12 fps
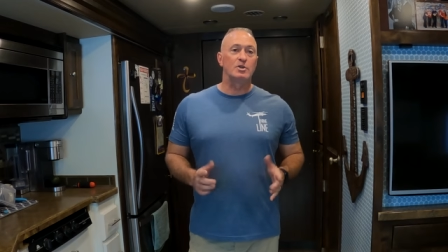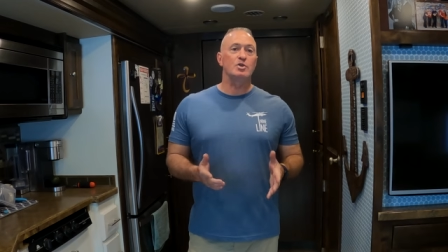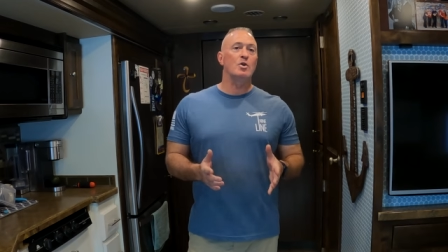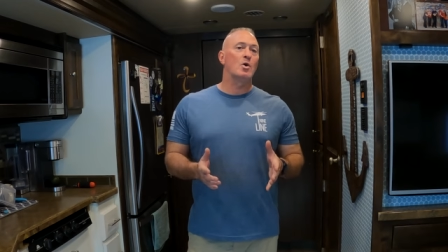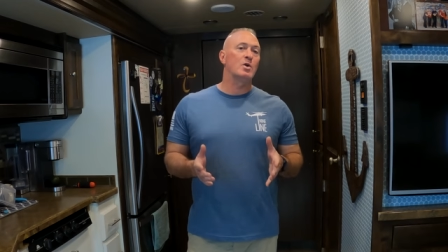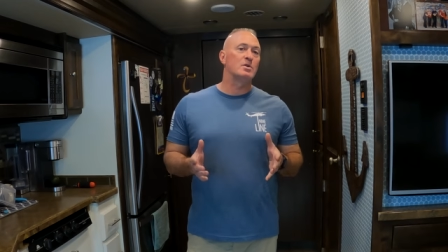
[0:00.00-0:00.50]
Did
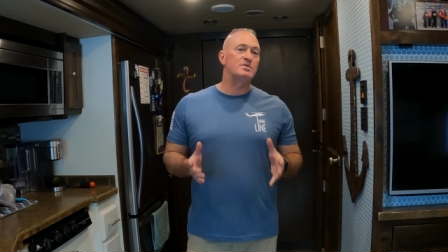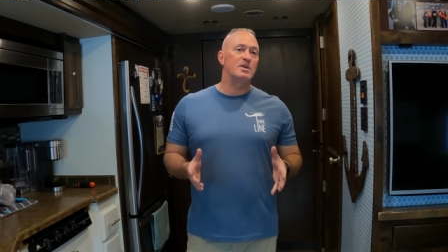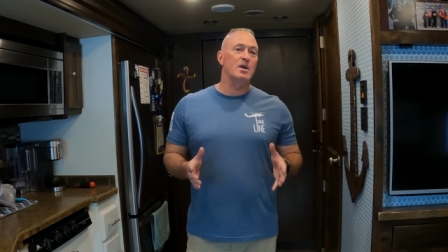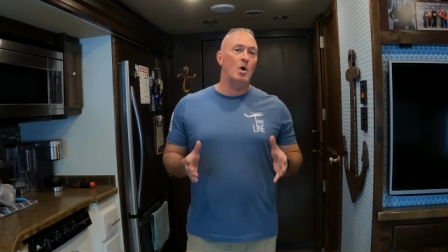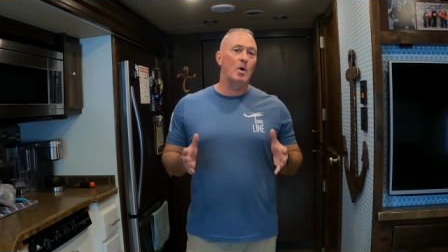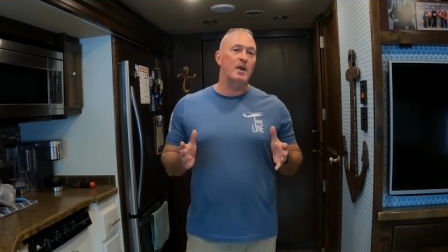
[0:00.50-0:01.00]
you know your
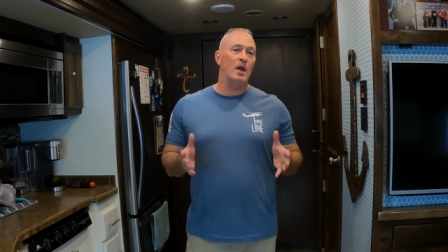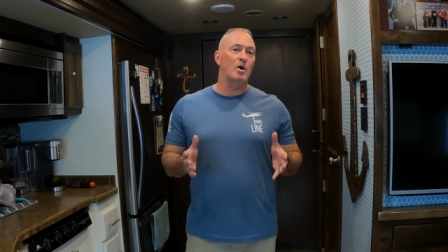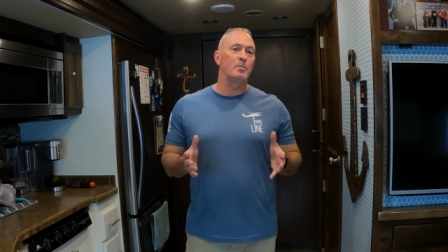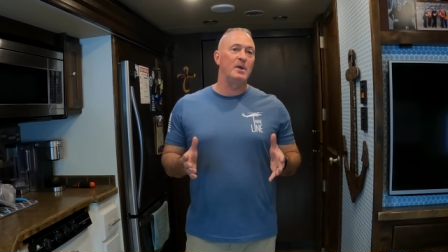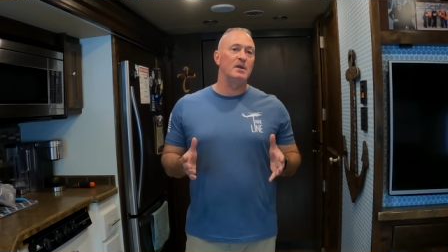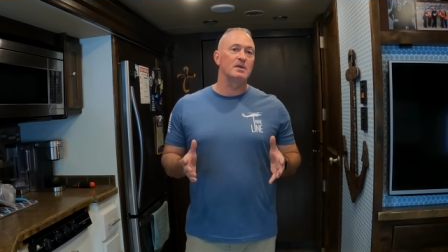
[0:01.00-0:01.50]
CO and
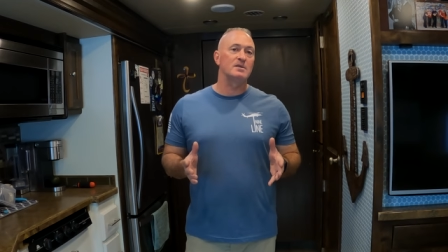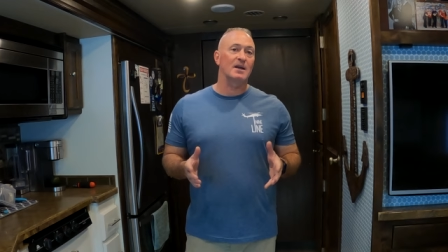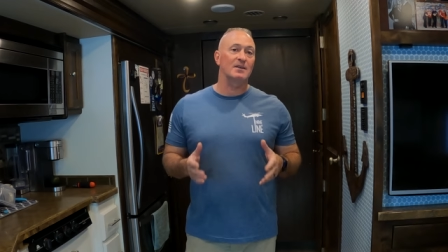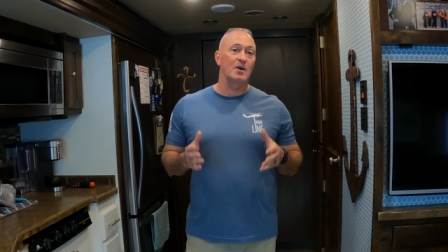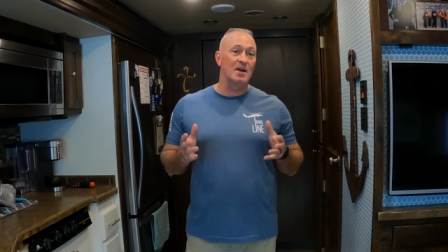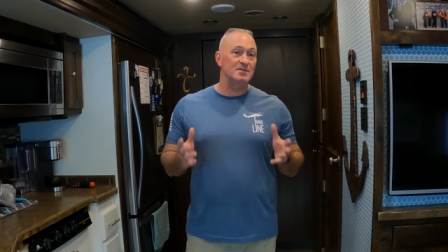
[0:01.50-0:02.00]
LP
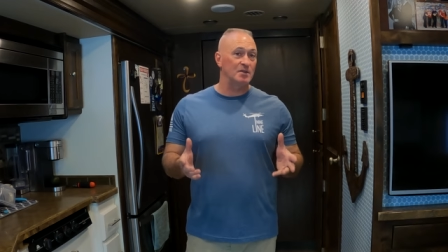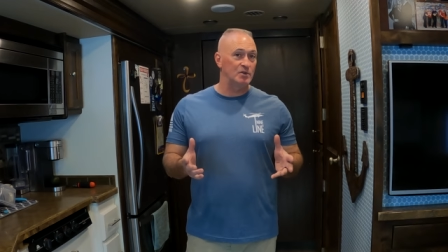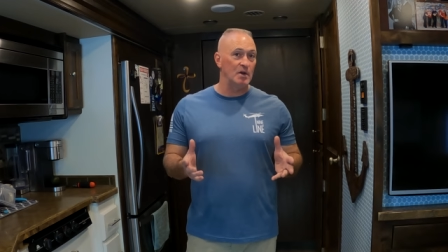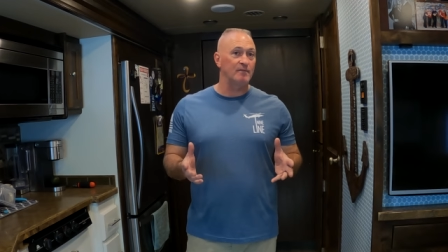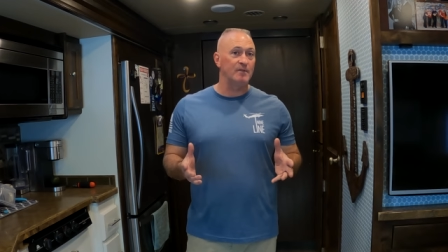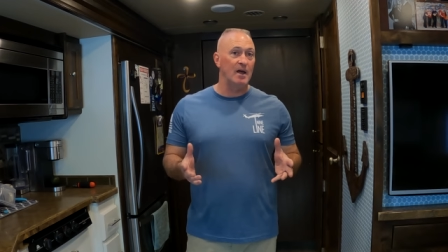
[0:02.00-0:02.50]
detector has a
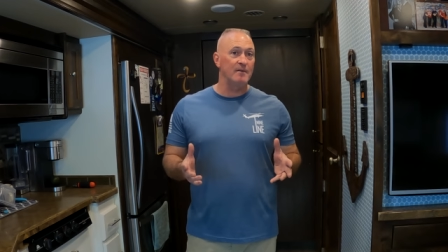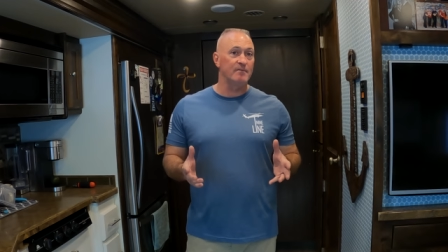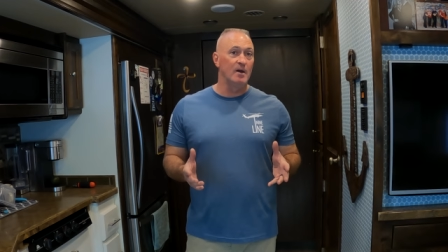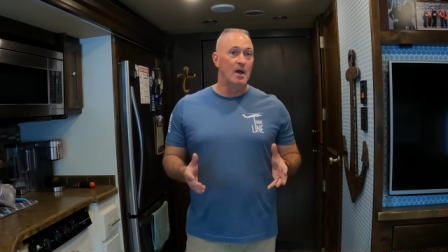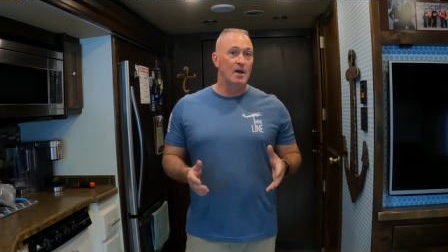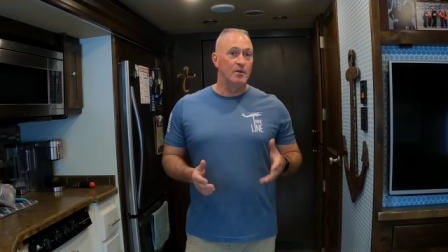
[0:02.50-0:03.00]
shelf life?
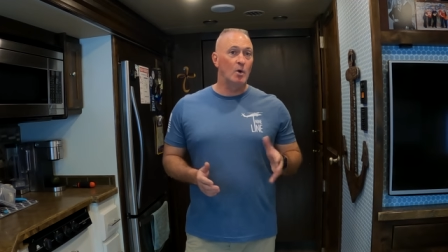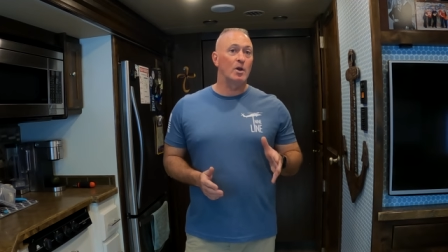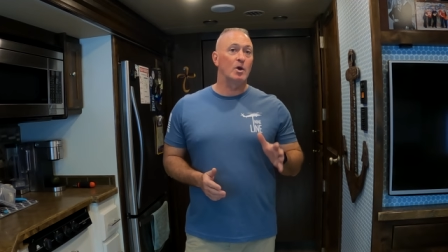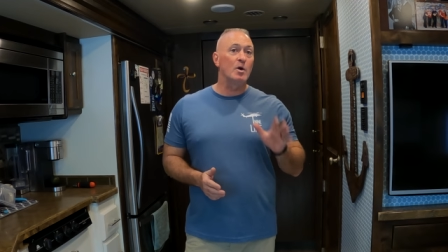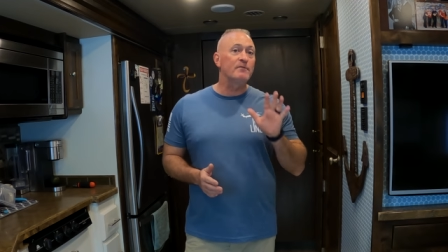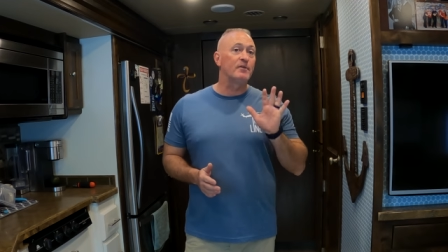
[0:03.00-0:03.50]
They're
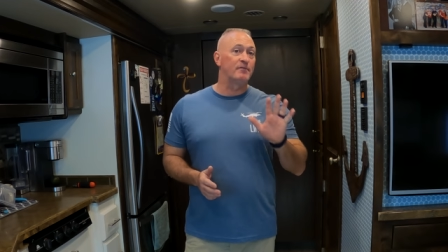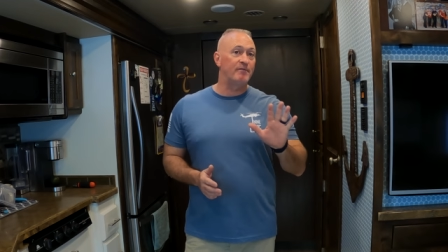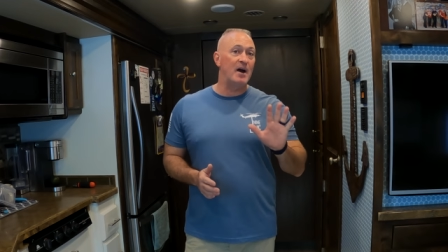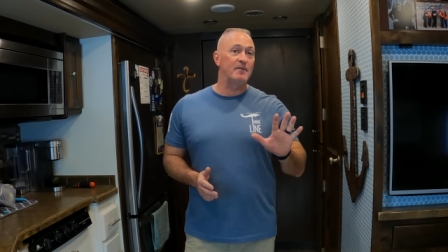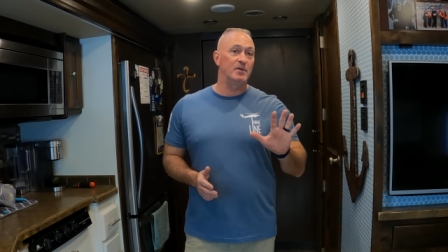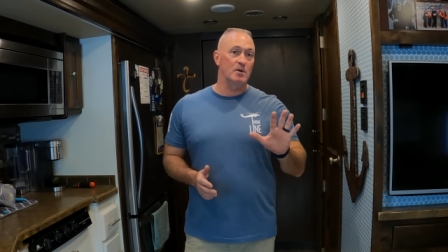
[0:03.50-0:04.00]
only good for
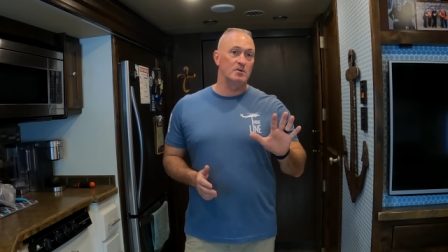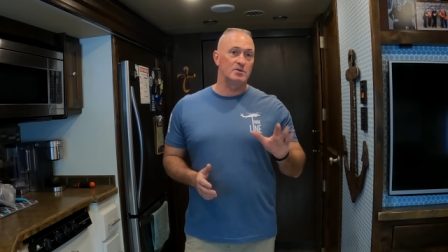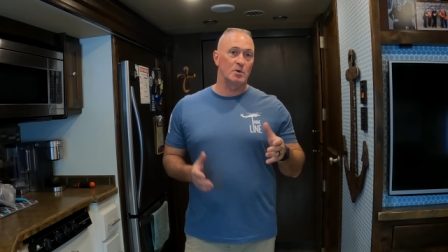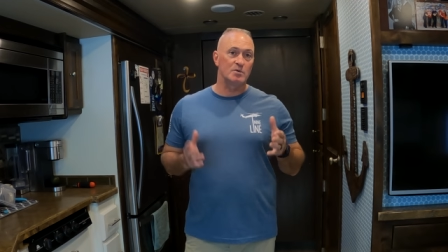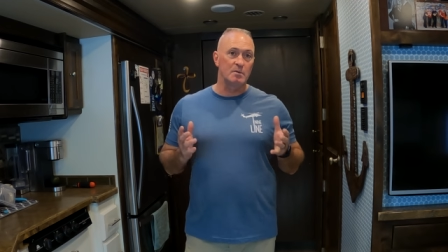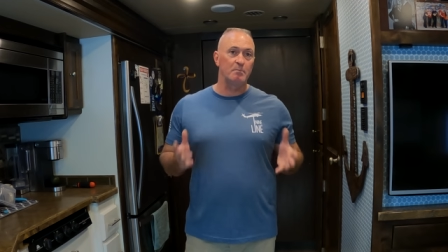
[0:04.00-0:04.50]
5 years,
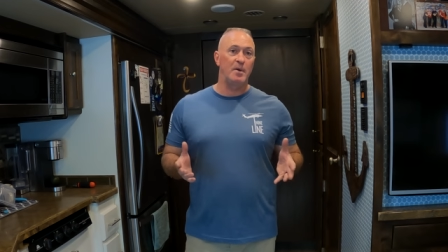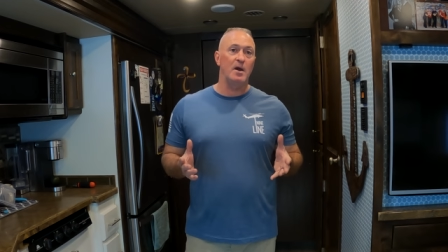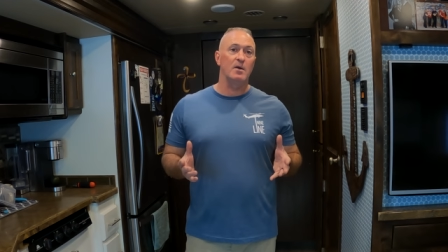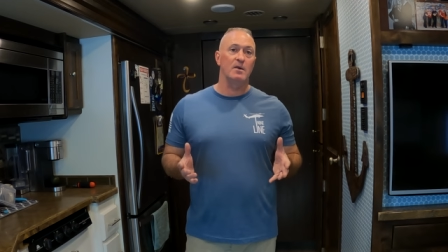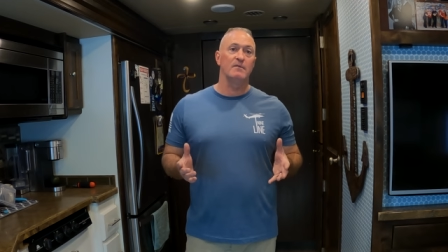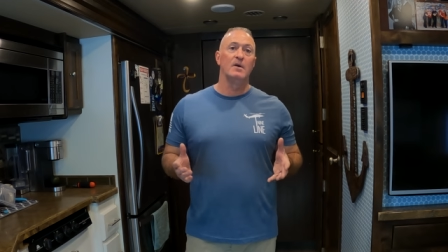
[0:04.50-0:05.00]
so it's
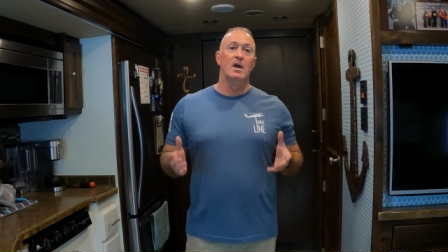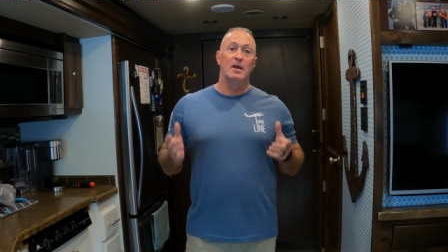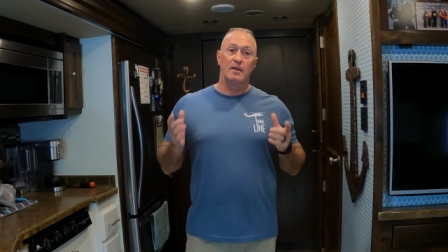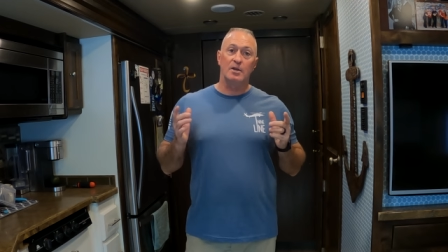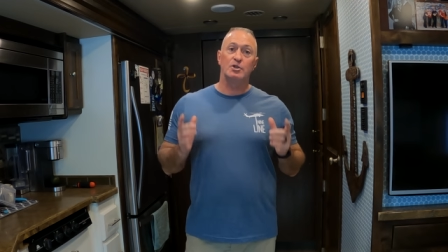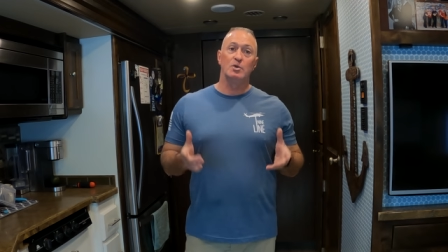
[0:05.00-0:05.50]
imperative
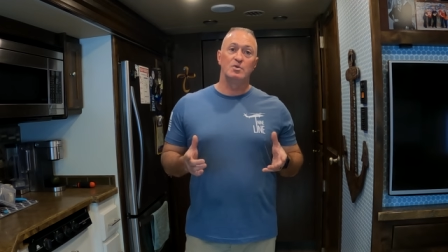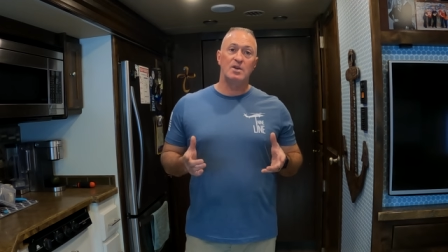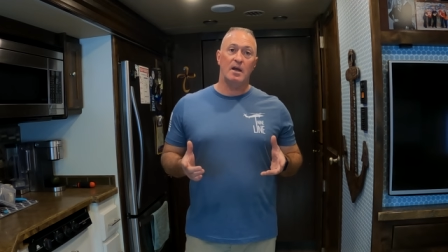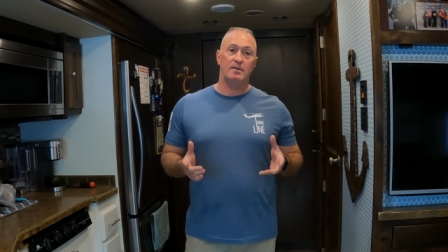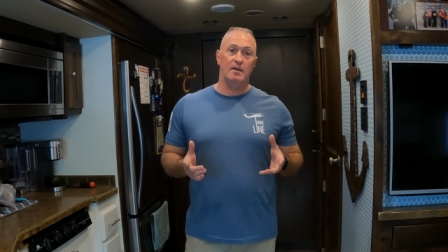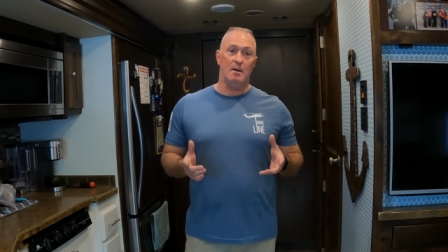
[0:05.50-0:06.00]
that you
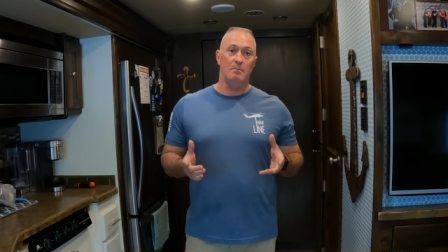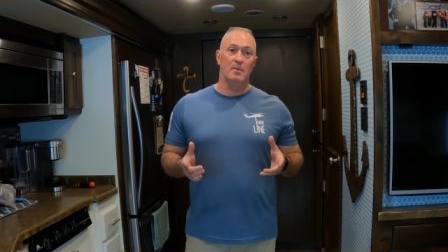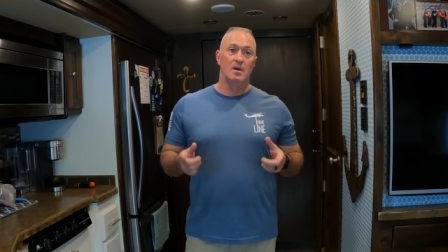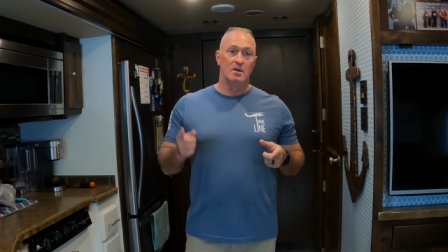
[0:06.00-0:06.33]
check them.